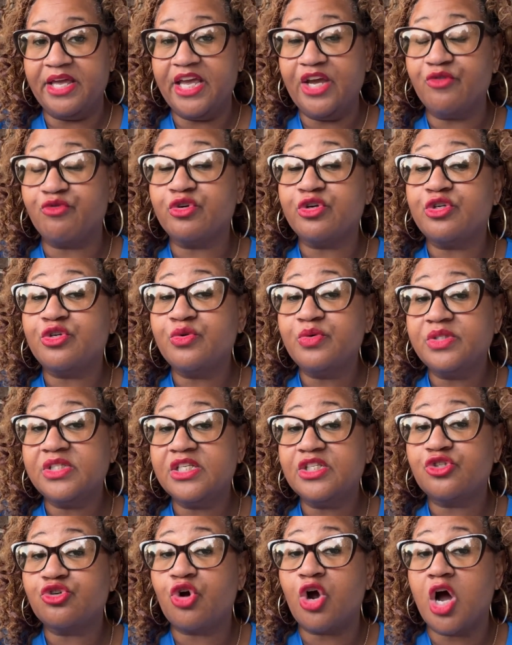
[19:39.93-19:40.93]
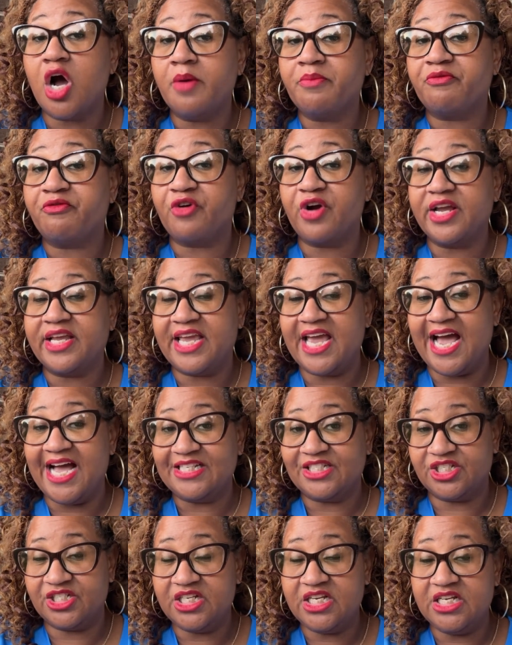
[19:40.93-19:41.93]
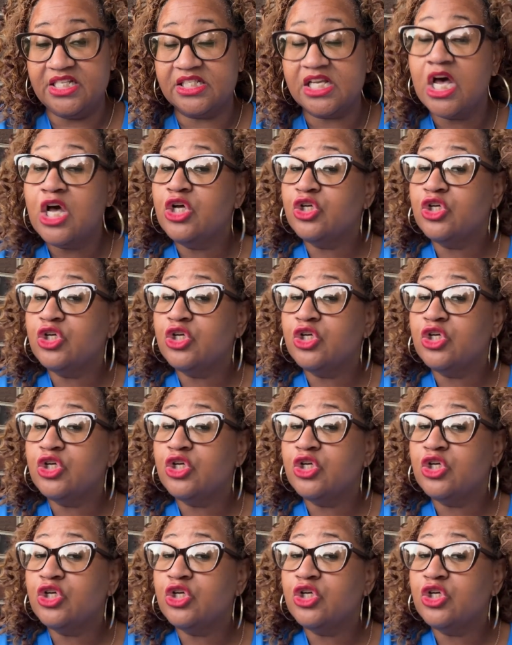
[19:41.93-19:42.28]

it reduces your upfront cash needs.